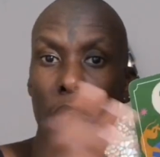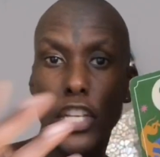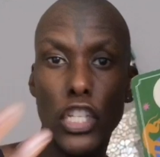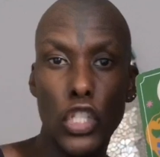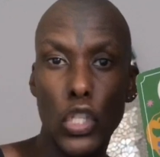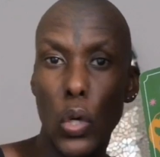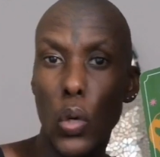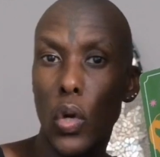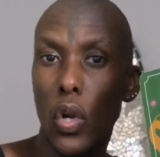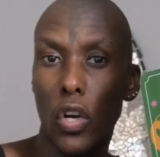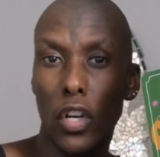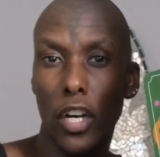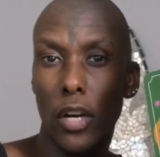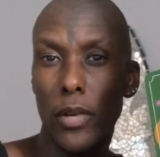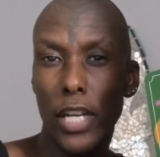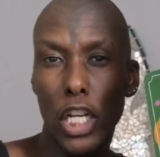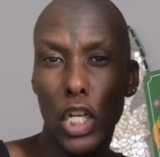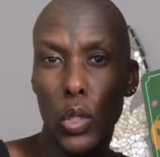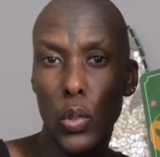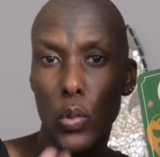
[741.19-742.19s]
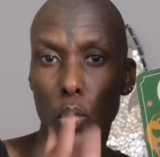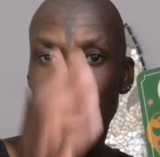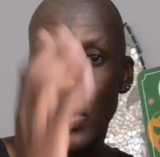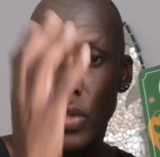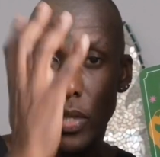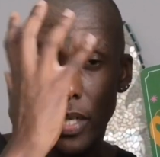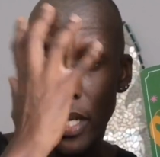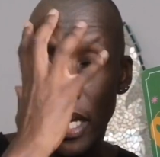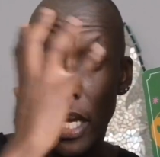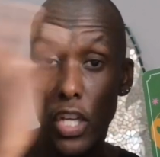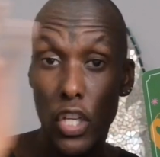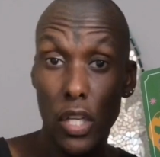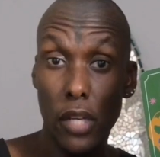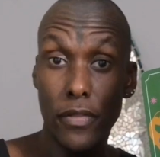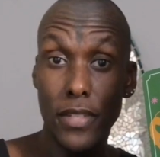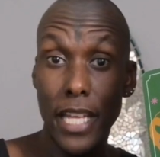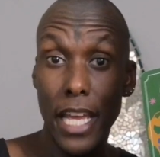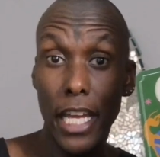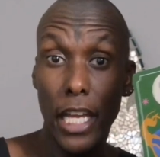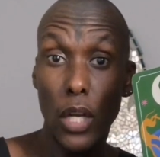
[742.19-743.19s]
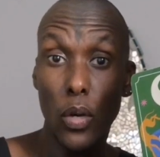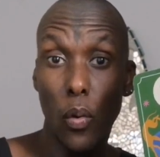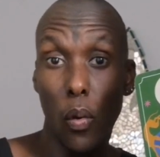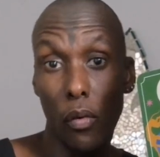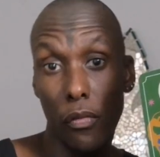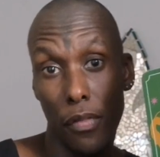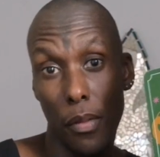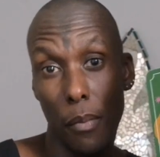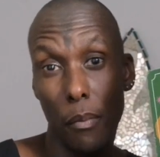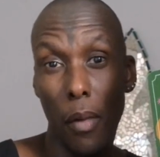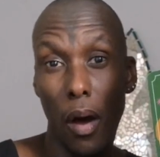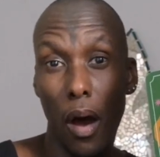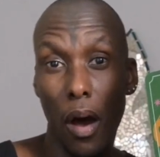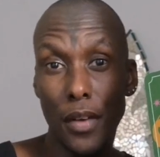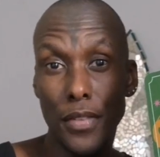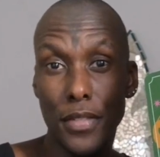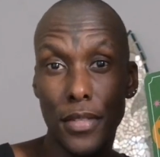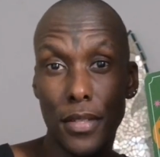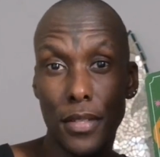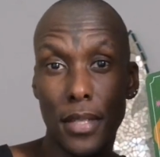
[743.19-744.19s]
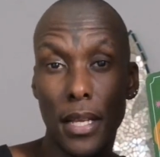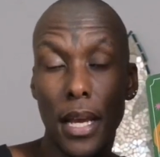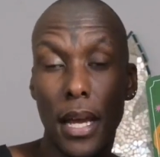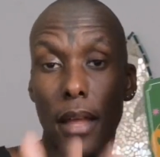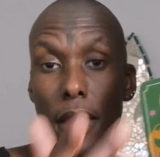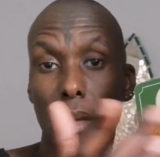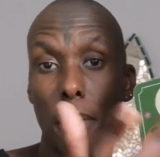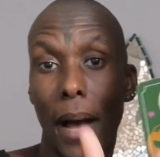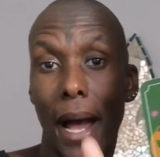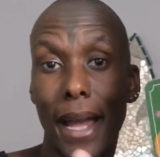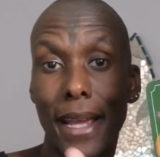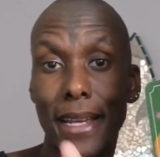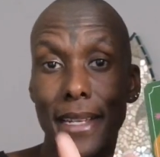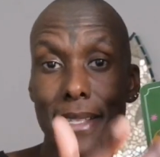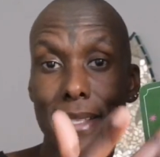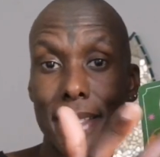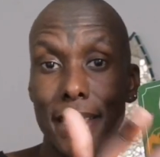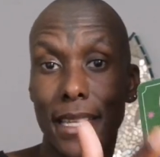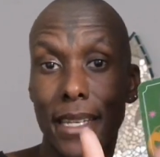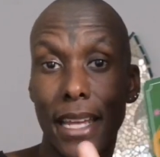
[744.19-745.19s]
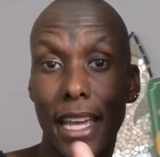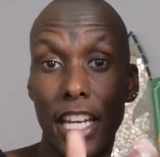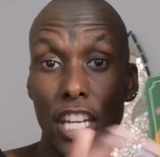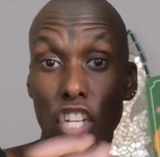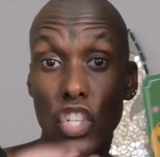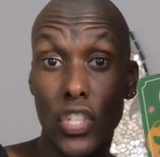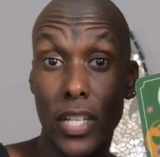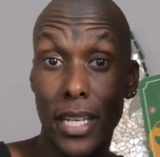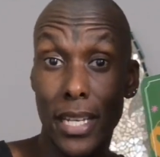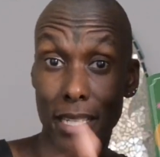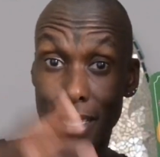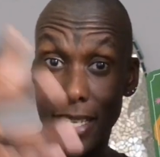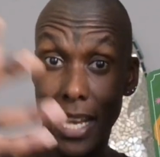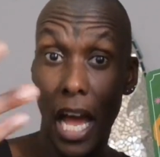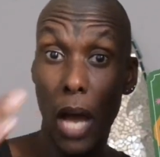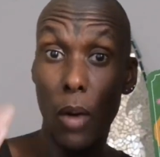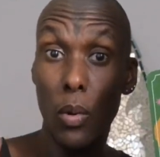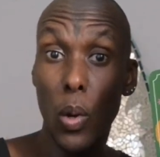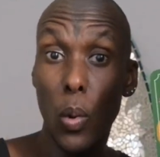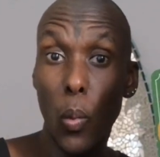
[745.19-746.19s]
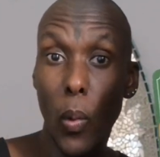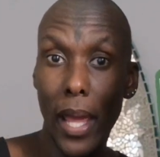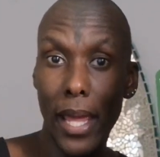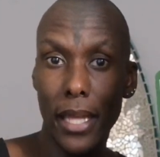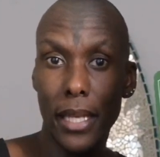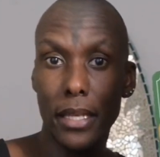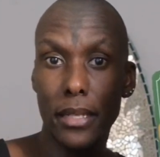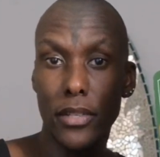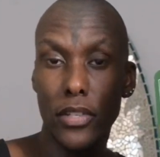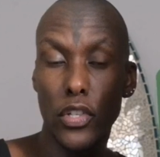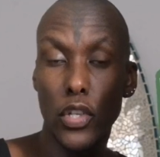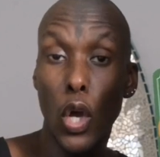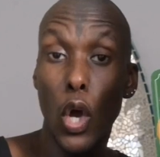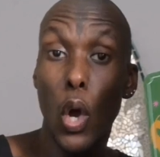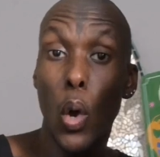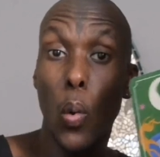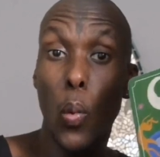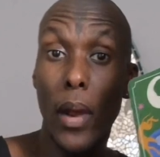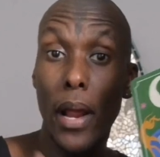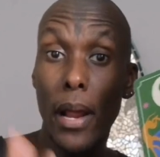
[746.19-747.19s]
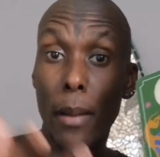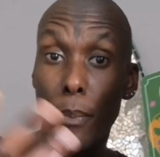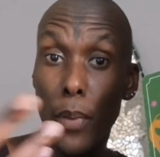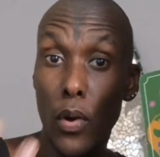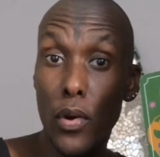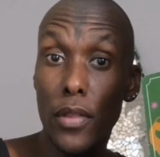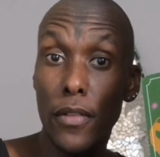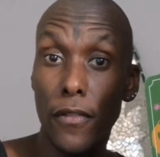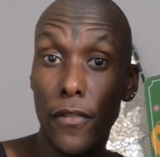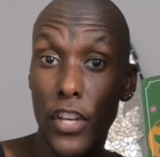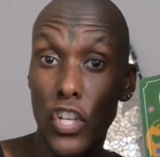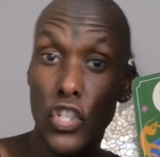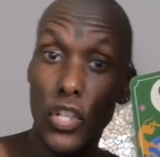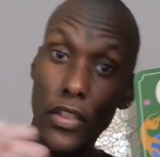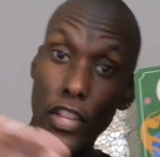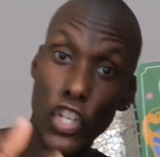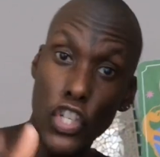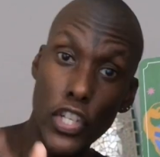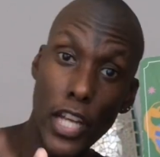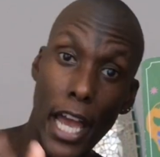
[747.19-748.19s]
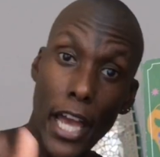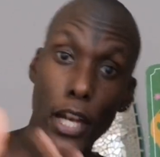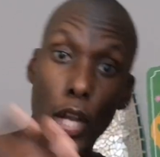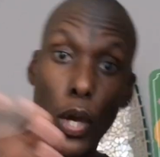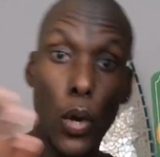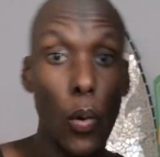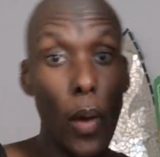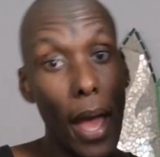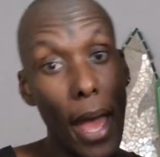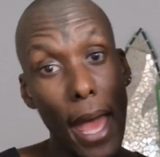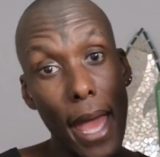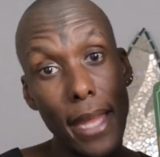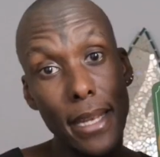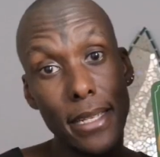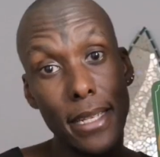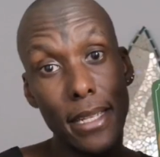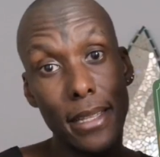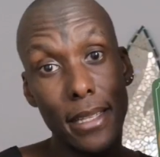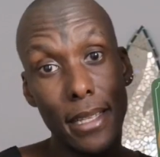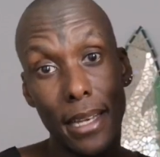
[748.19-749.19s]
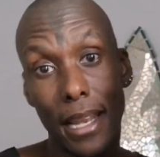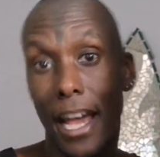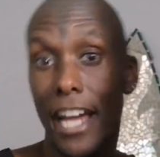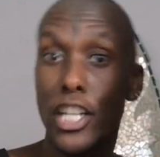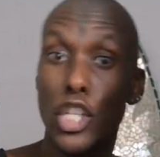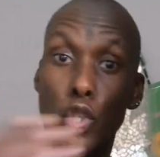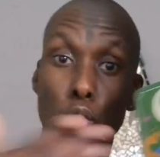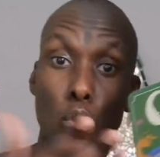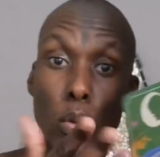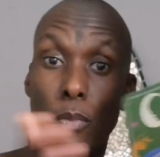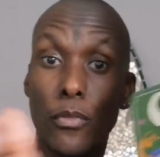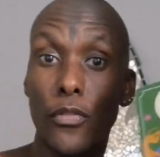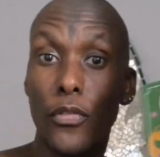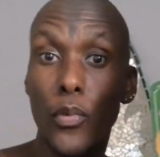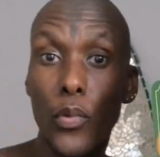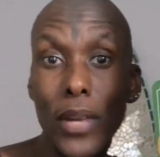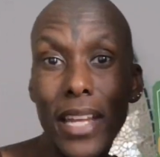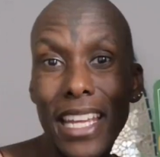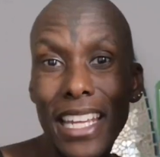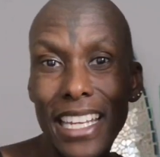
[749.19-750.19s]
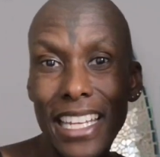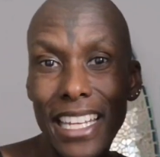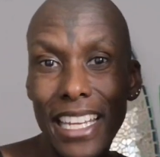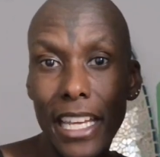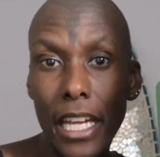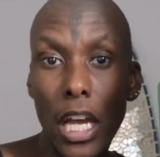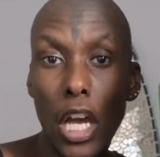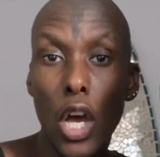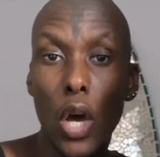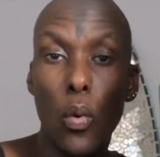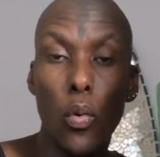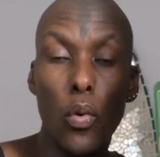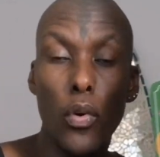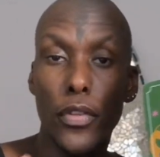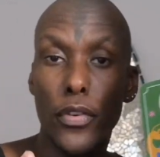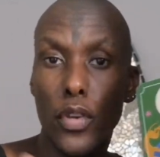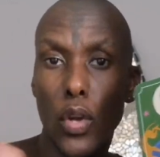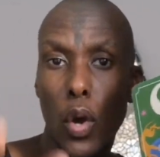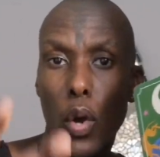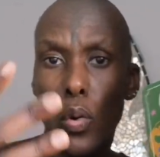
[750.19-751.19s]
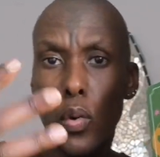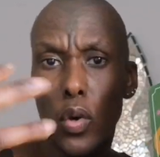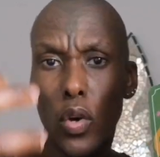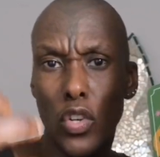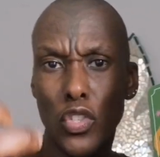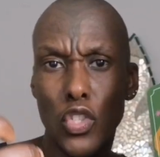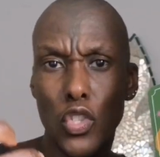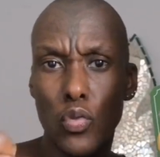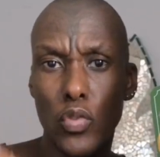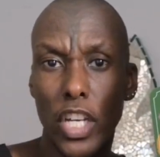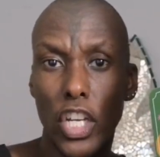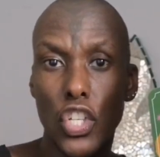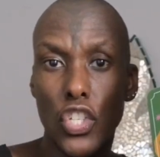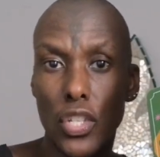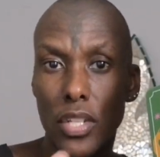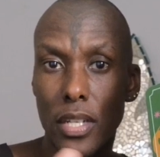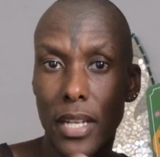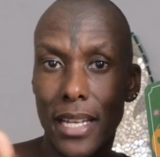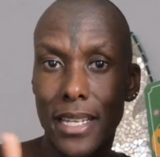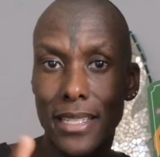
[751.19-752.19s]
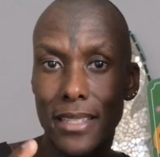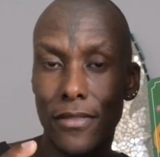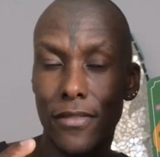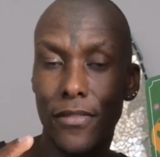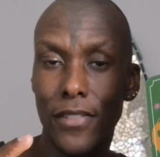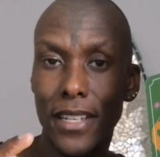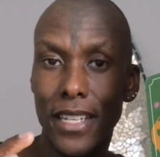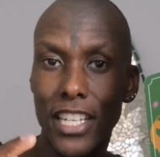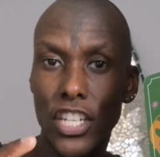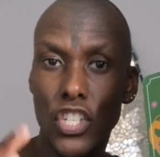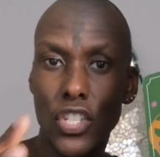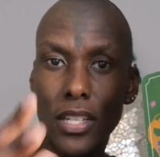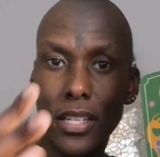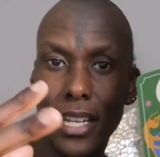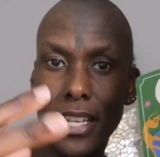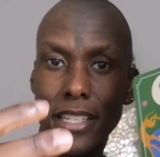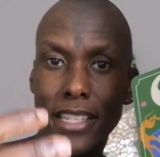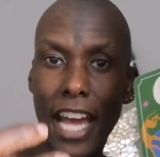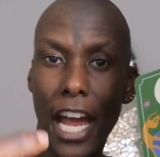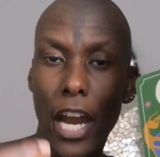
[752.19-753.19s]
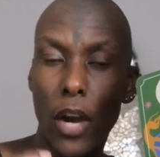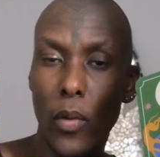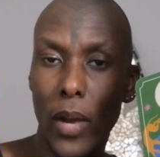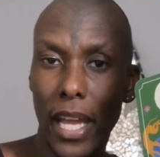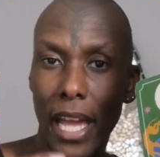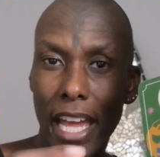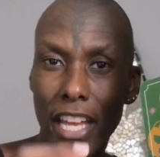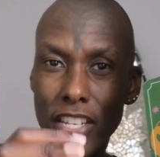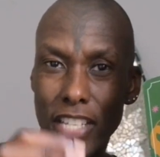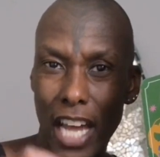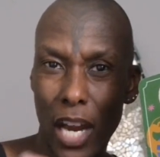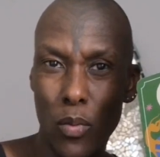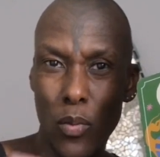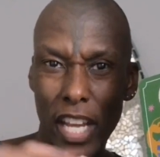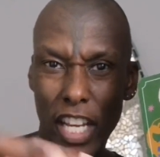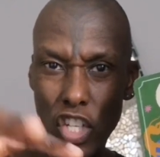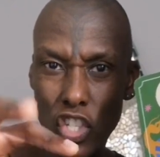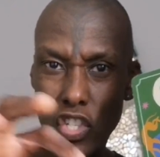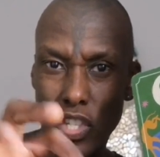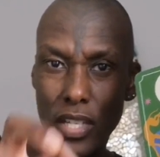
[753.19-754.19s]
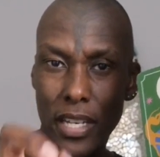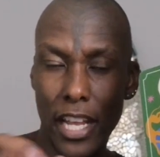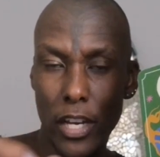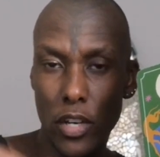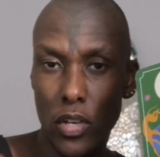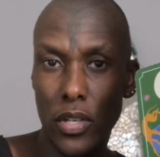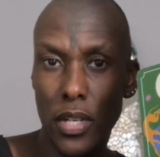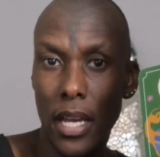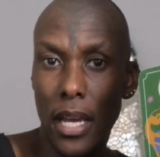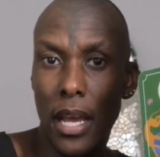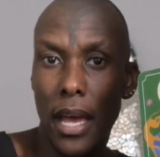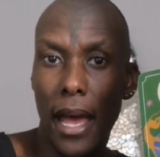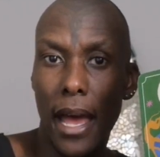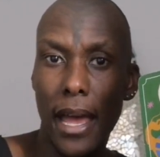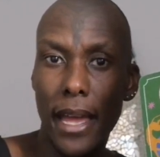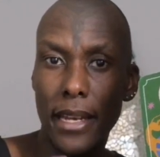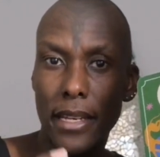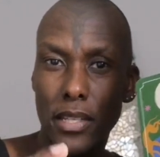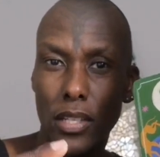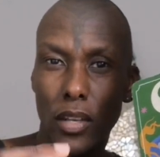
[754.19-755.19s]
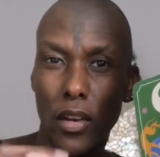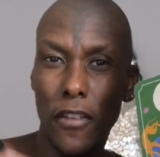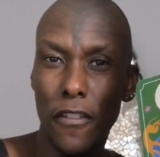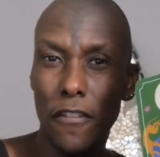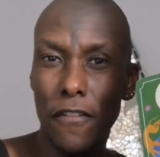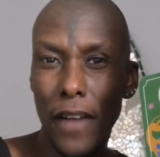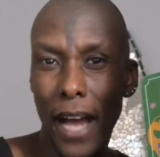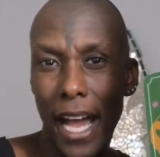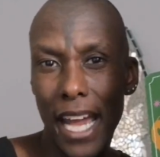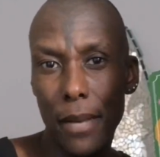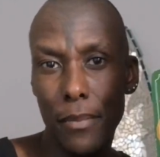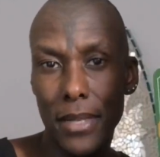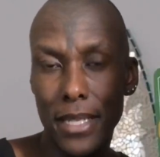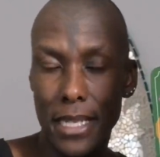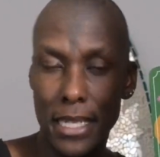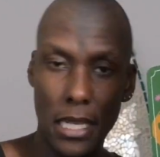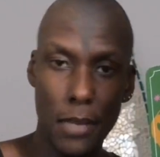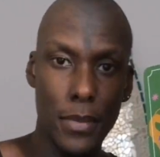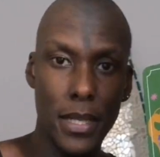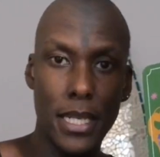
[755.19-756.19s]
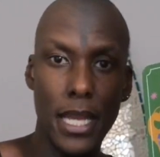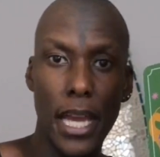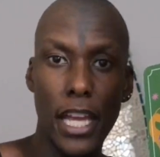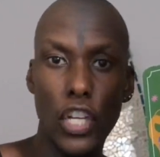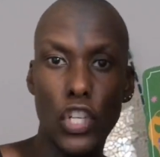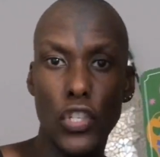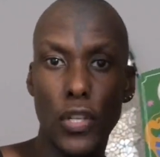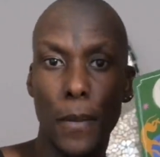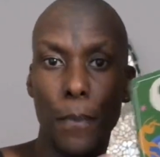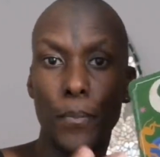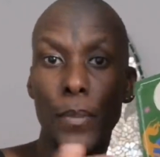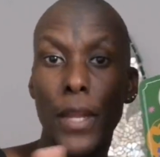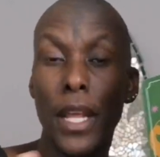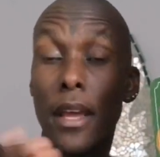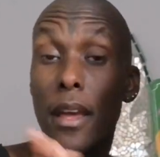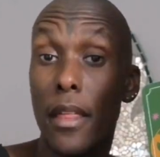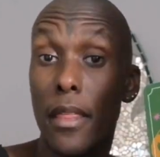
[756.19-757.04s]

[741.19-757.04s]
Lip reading: There's no longer illusion. You've taken off the masks. The Piscean energy is now awakened, where both fish in the shadow and in the light swim freely, with no constriction and definition and direction and confinement and limitation.